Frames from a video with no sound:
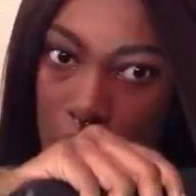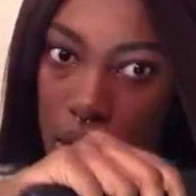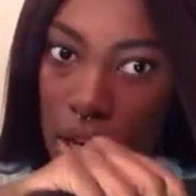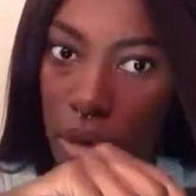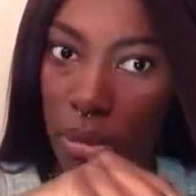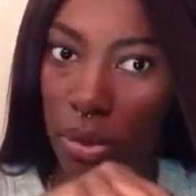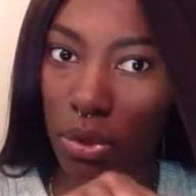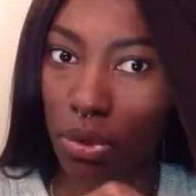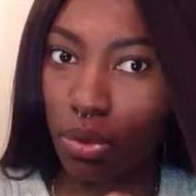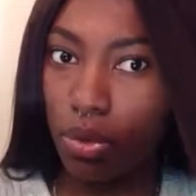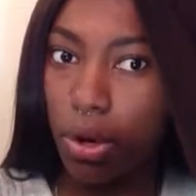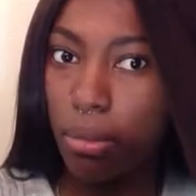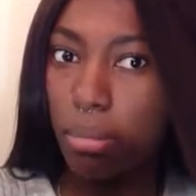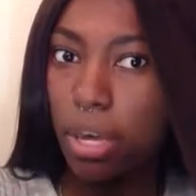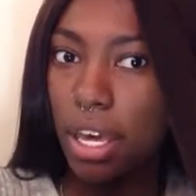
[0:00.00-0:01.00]
and I'm gonna do
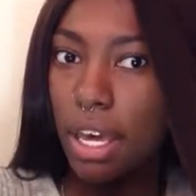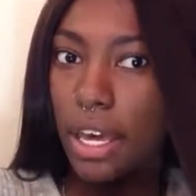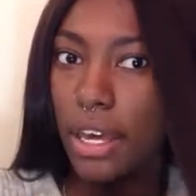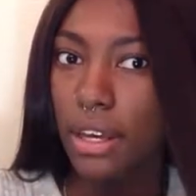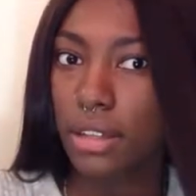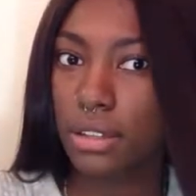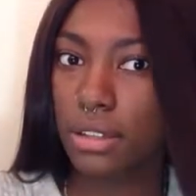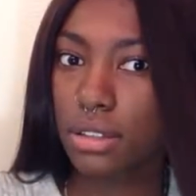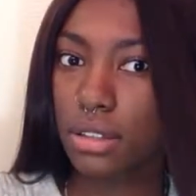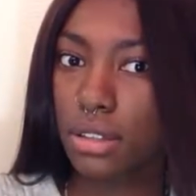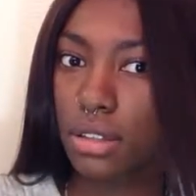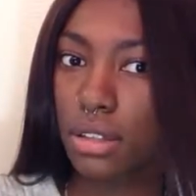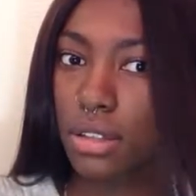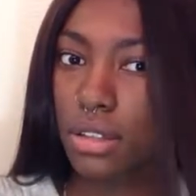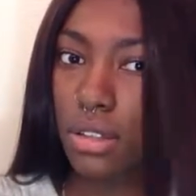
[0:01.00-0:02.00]
one pass
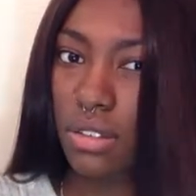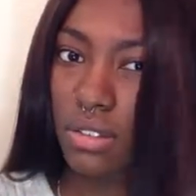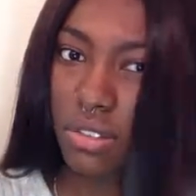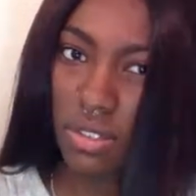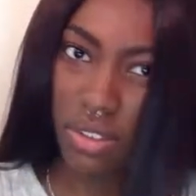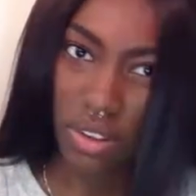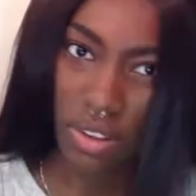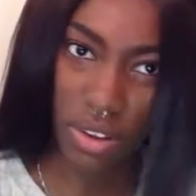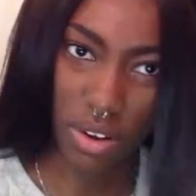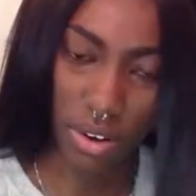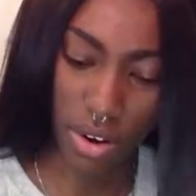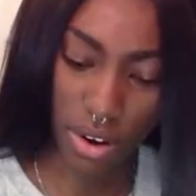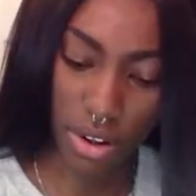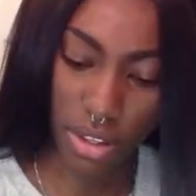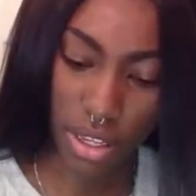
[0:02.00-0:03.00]

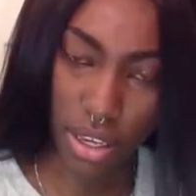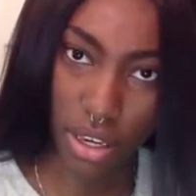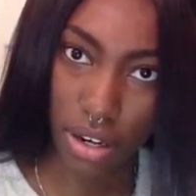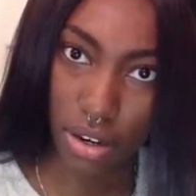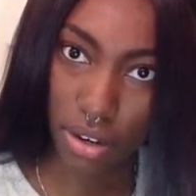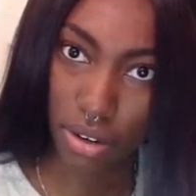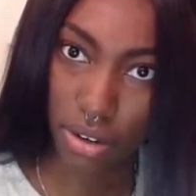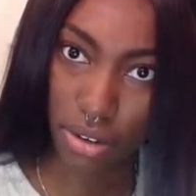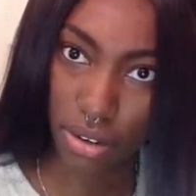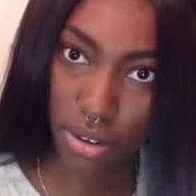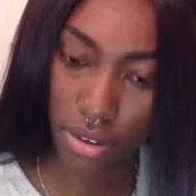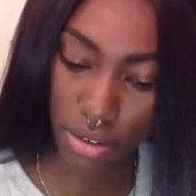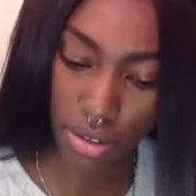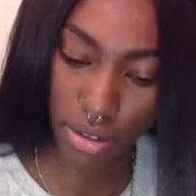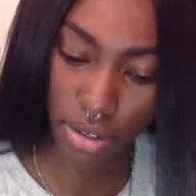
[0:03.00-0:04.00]
on the hair.
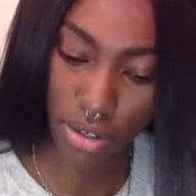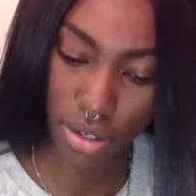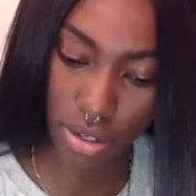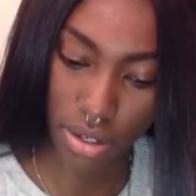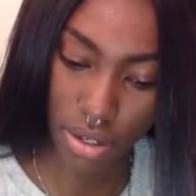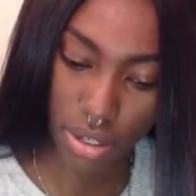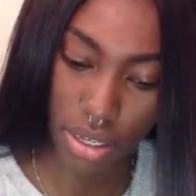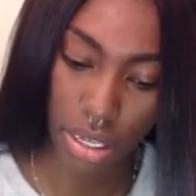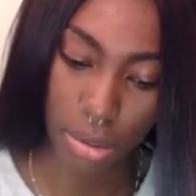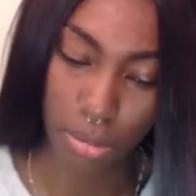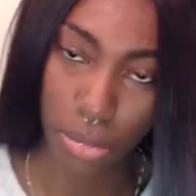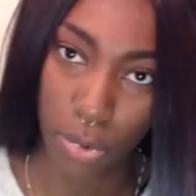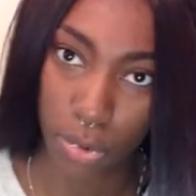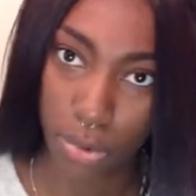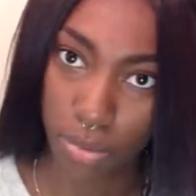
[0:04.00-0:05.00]
And
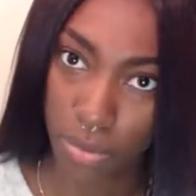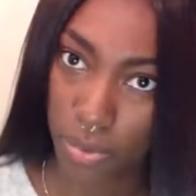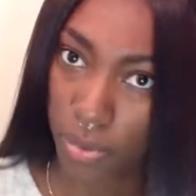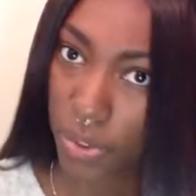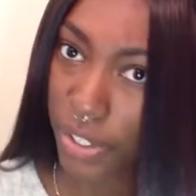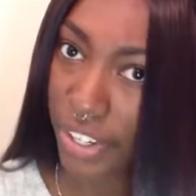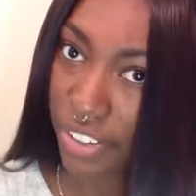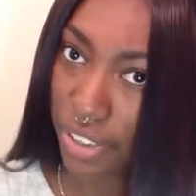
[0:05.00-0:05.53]
boom, look at